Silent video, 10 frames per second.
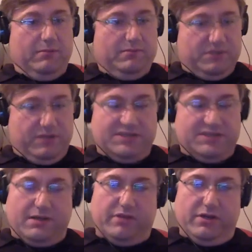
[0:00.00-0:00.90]
so that's
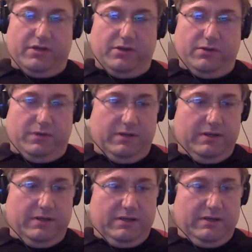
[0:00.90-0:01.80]
something to do, and
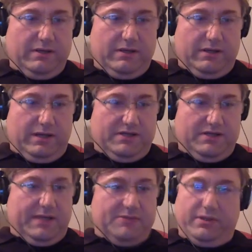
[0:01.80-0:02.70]
I
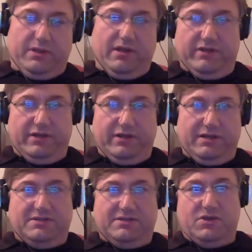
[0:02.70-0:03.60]
just absolutely love it.
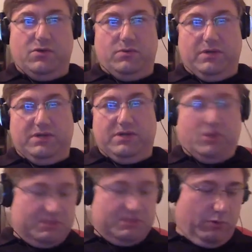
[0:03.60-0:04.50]
It's so
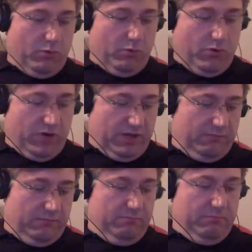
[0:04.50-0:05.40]
much more rewarding
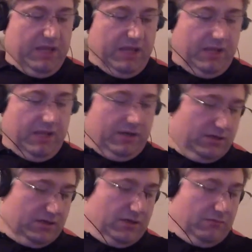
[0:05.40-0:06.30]
than making
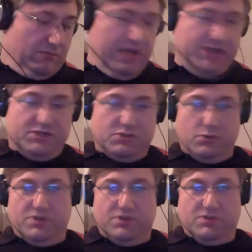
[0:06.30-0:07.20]
magic
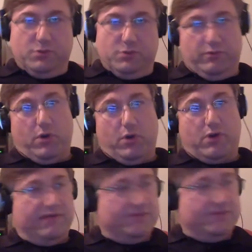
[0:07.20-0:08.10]
swords in World of
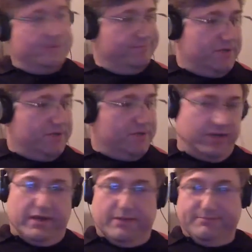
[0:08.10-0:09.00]
Warcraft. I'll tell you that.